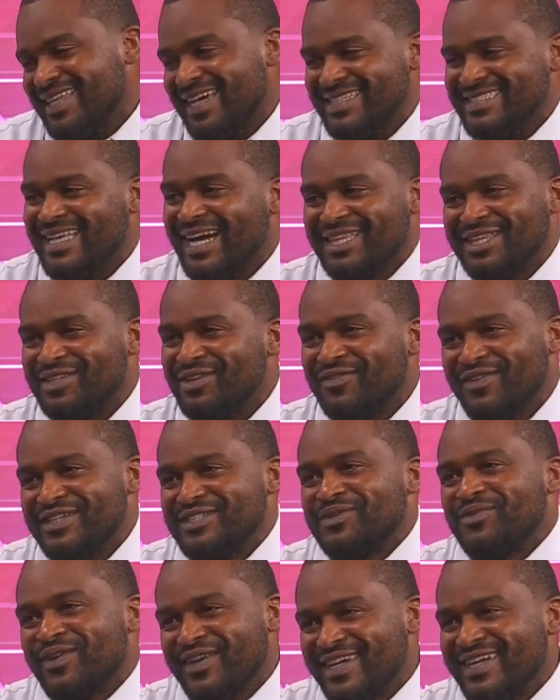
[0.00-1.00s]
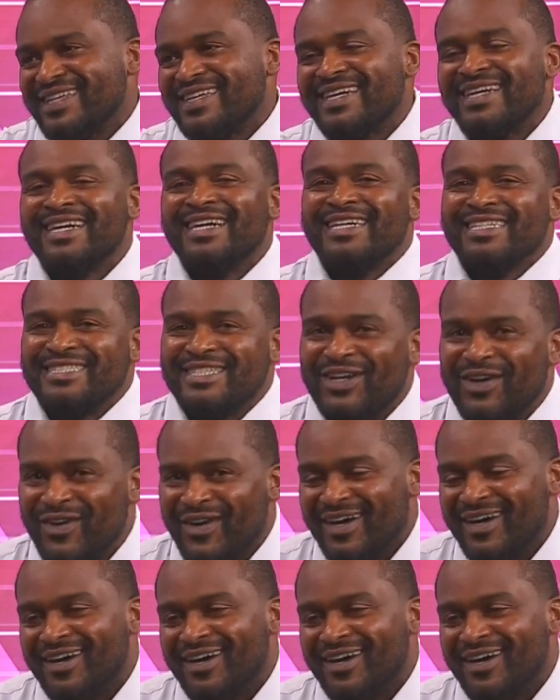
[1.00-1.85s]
that's right. not. No, I get it. I get so, it.